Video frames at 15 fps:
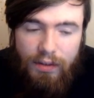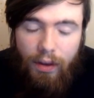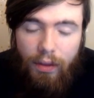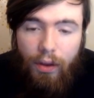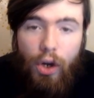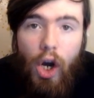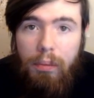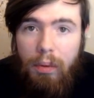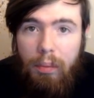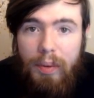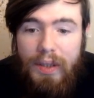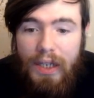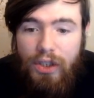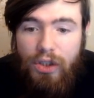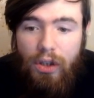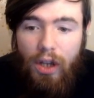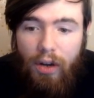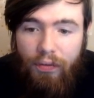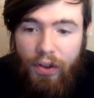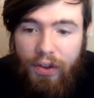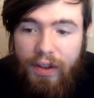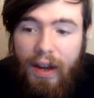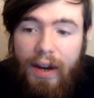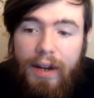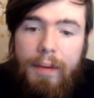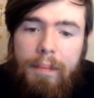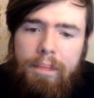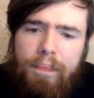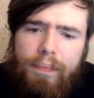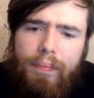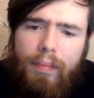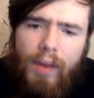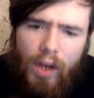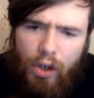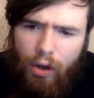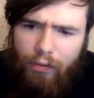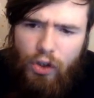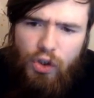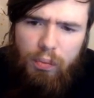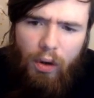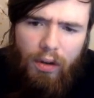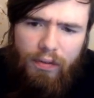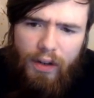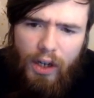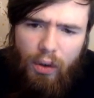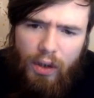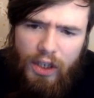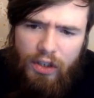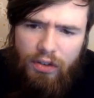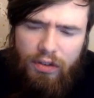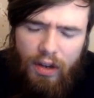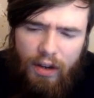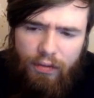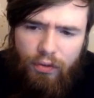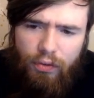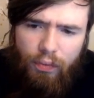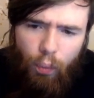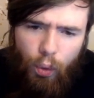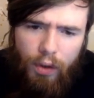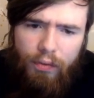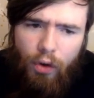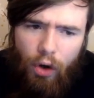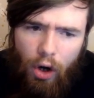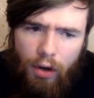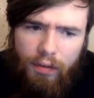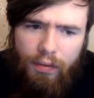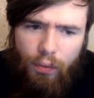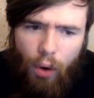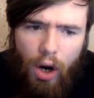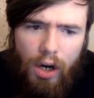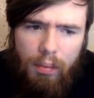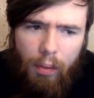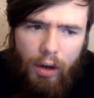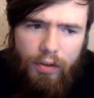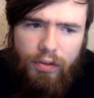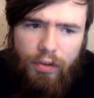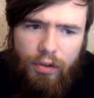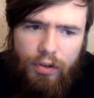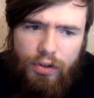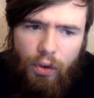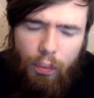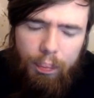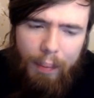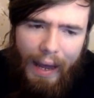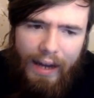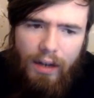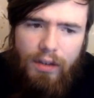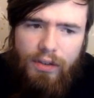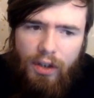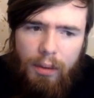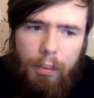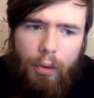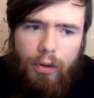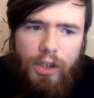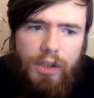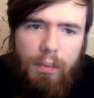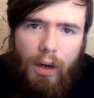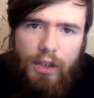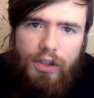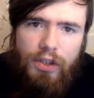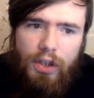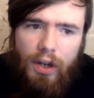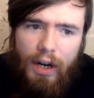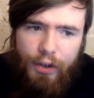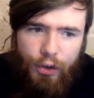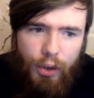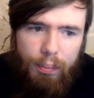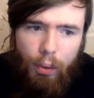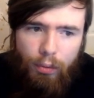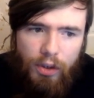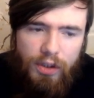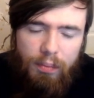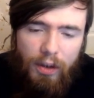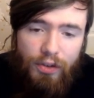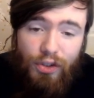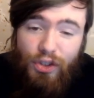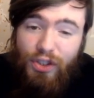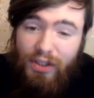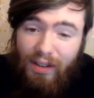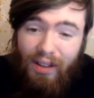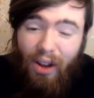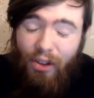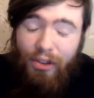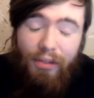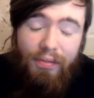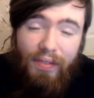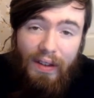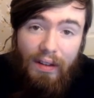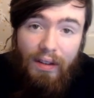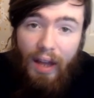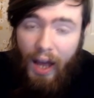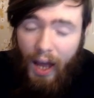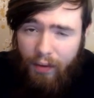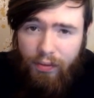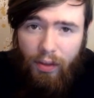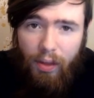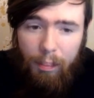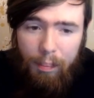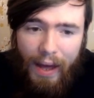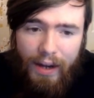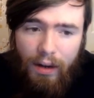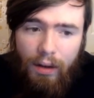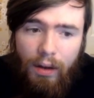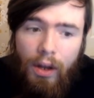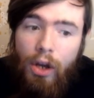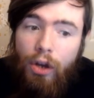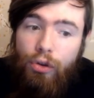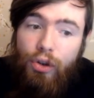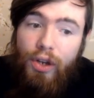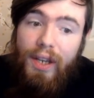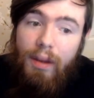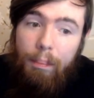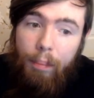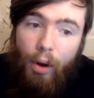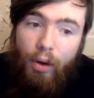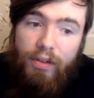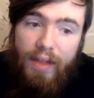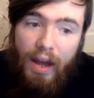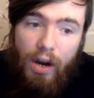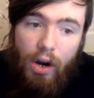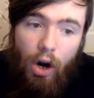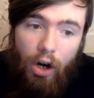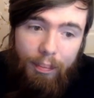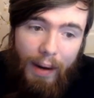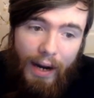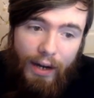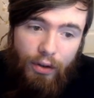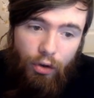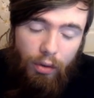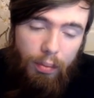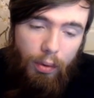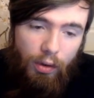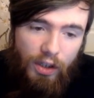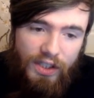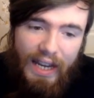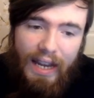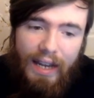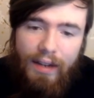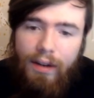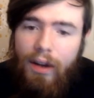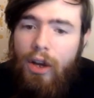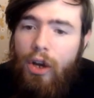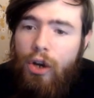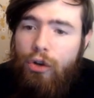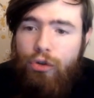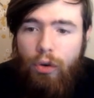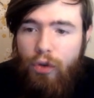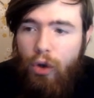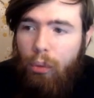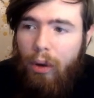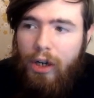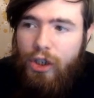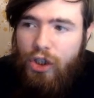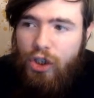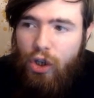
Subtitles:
to the combo potential of the deck. Another small thing is if one of your Earth Rock monsters battles an opponent's monster and your opponent's monster is still on the field after the battle, you get to bounce that card back to your opponent's hand. So if you want to just